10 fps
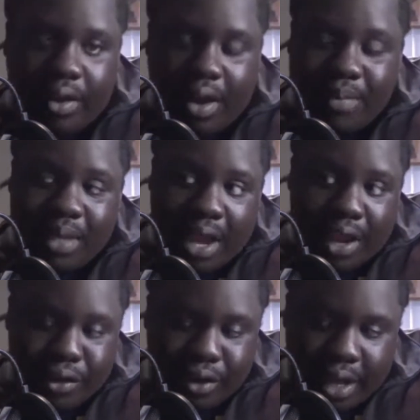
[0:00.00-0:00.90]
I'm
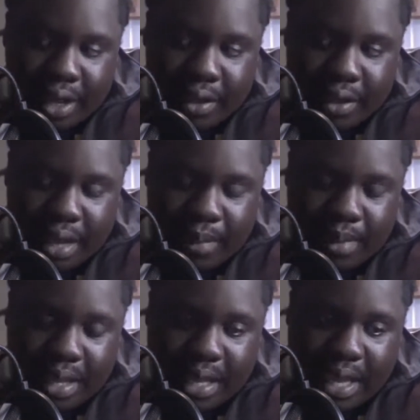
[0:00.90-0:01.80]
tired, y'all. I'm
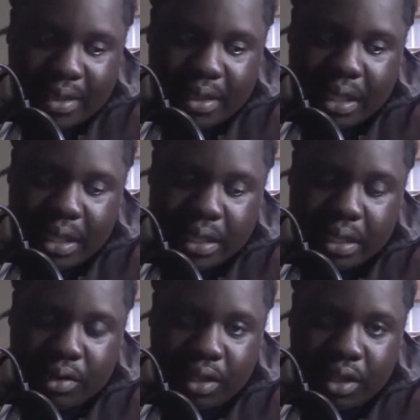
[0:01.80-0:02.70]
like
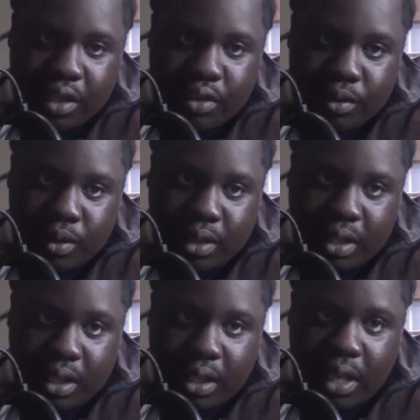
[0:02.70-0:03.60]
literally
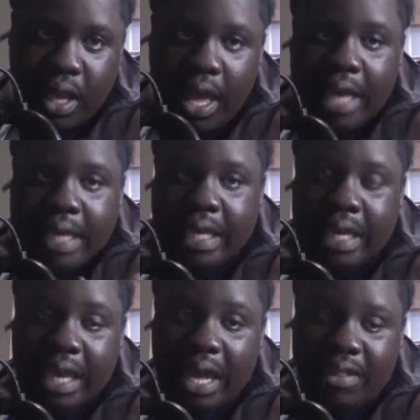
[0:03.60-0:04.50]
exhausted. Getting
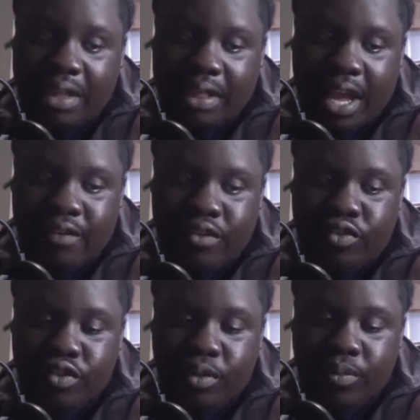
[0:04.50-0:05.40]
on this live
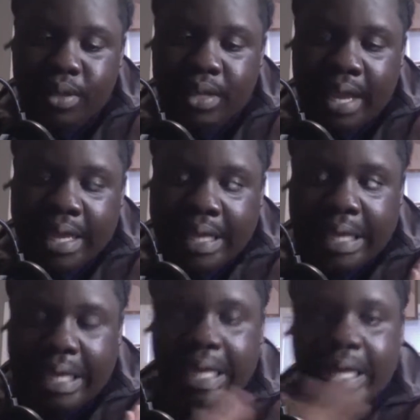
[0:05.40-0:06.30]
stream was like
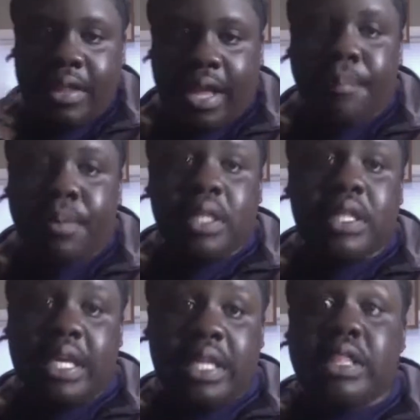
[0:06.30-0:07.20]

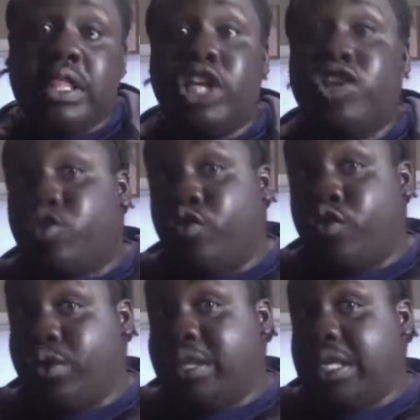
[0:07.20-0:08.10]
pulling
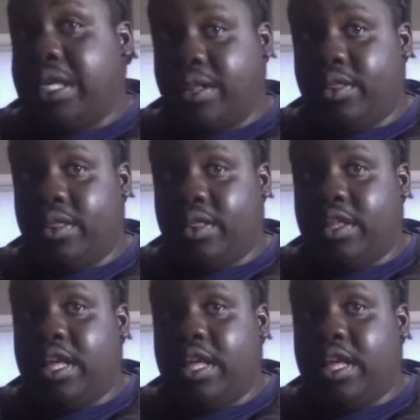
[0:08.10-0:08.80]
literal teeth.